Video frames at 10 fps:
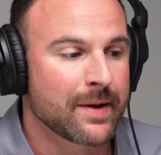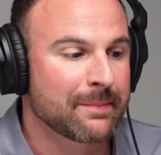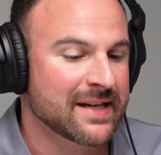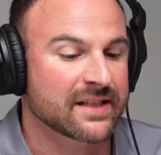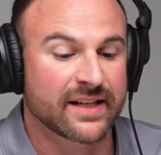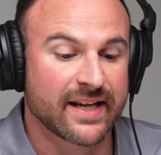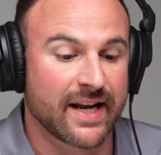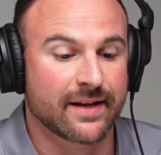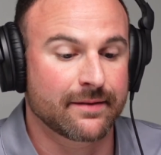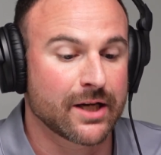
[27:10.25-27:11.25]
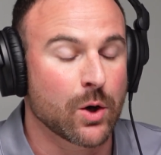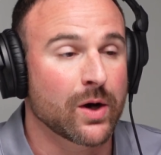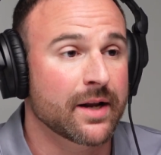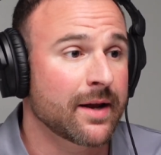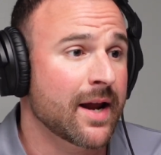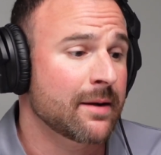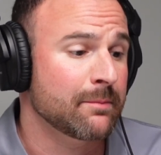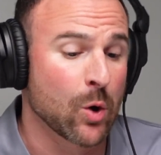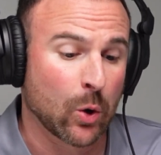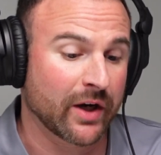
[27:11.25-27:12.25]
basically getting a
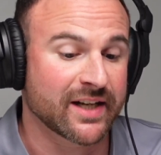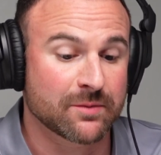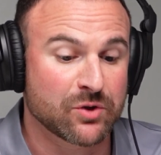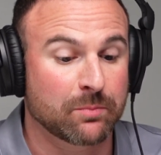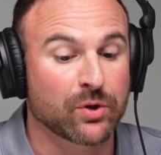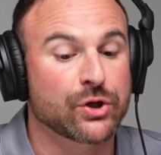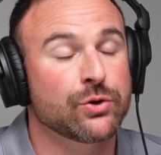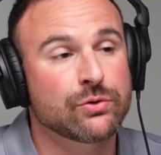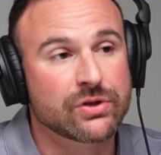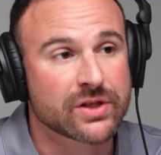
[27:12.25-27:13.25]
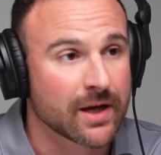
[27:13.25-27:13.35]
organism to produce